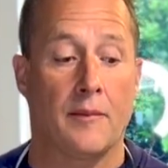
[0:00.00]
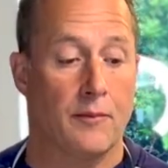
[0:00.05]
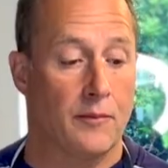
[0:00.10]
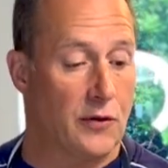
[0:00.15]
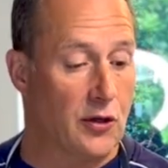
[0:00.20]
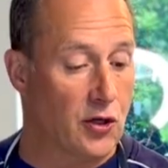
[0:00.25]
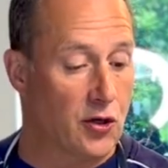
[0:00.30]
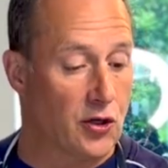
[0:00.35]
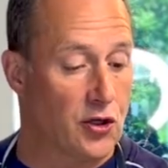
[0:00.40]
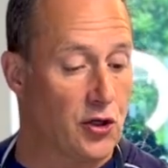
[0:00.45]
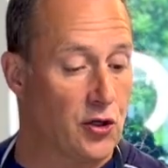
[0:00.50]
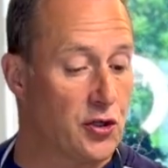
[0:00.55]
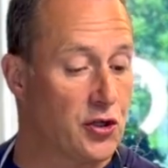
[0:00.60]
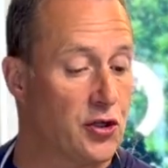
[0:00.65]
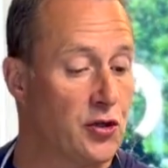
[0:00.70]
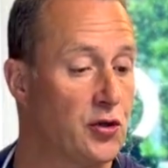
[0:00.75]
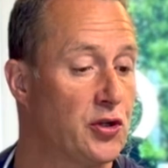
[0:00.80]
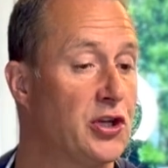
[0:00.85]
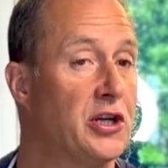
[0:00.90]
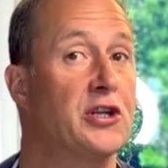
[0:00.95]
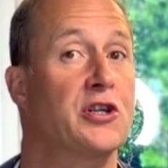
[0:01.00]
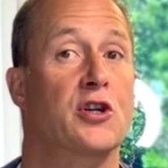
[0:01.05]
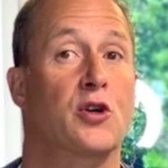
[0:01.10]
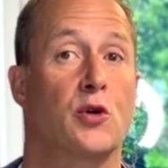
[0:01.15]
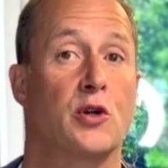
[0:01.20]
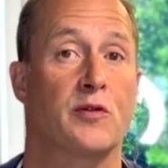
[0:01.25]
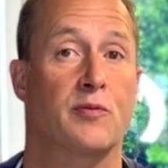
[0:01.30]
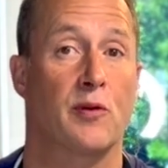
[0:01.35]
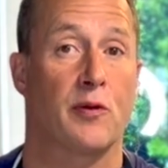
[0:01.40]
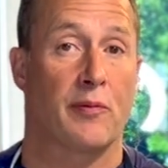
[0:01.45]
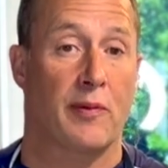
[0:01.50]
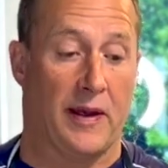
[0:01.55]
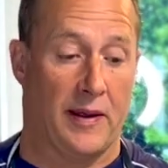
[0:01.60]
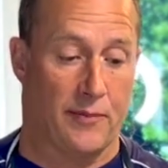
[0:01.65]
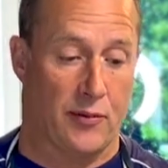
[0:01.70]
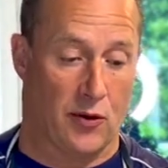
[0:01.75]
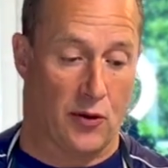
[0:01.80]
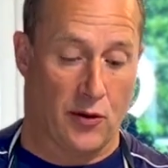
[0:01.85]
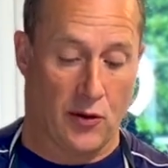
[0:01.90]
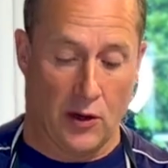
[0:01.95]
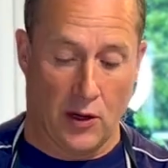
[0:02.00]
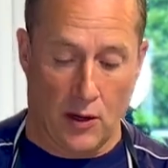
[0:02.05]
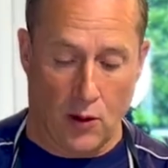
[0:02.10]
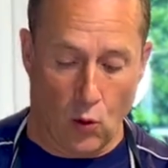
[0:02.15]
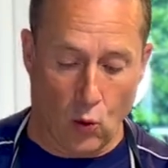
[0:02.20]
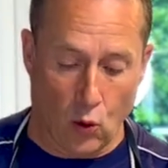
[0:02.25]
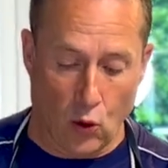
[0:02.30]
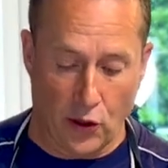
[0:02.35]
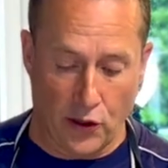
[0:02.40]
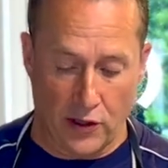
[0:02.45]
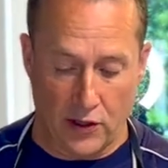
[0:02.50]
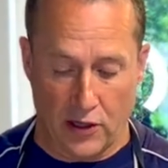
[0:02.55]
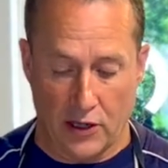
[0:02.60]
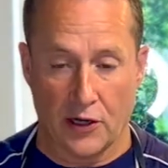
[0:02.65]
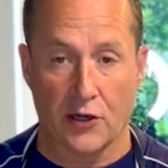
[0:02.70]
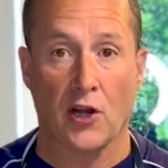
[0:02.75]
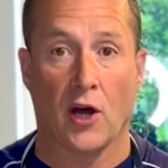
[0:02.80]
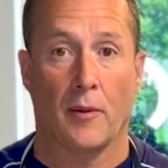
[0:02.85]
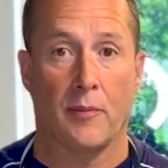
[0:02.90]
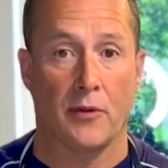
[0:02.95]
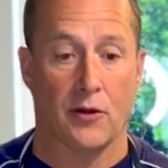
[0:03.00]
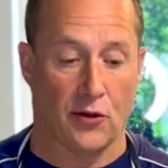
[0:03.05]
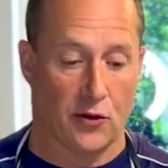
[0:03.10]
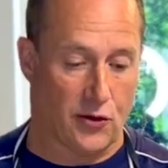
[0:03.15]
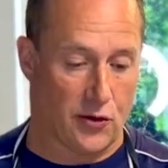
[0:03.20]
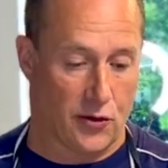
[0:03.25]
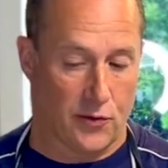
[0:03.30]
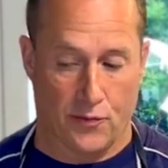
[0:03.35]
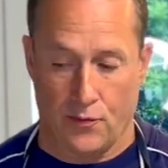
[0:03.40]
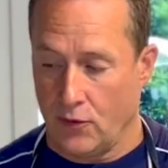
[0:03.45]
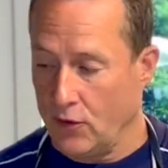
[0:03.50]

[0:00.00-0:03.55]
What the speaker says: You could use 2 sheets of greaseproof paper, one on top of the other.